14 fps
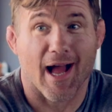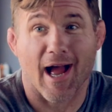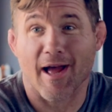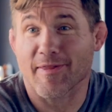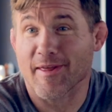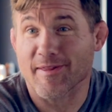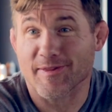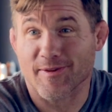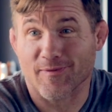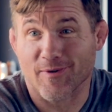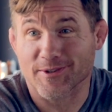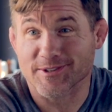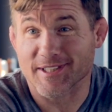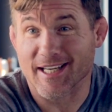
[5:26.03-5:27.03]
I think the
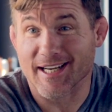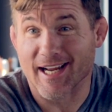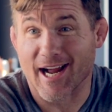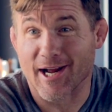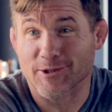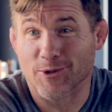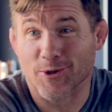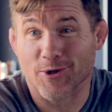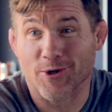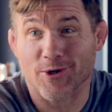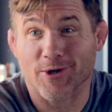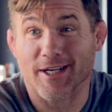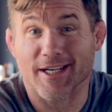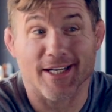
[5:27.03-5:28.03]
first thing I told
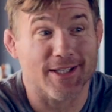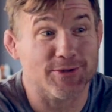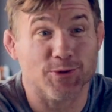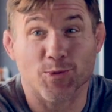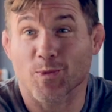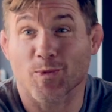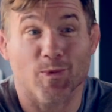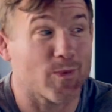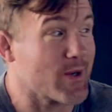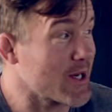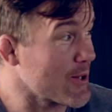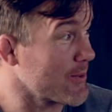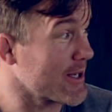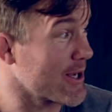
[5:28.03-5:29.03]
her is,
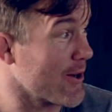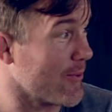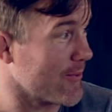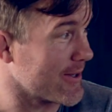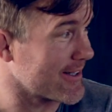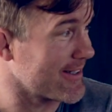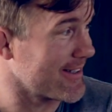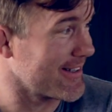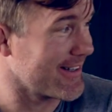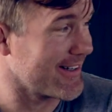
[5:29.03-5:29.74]
when are we going?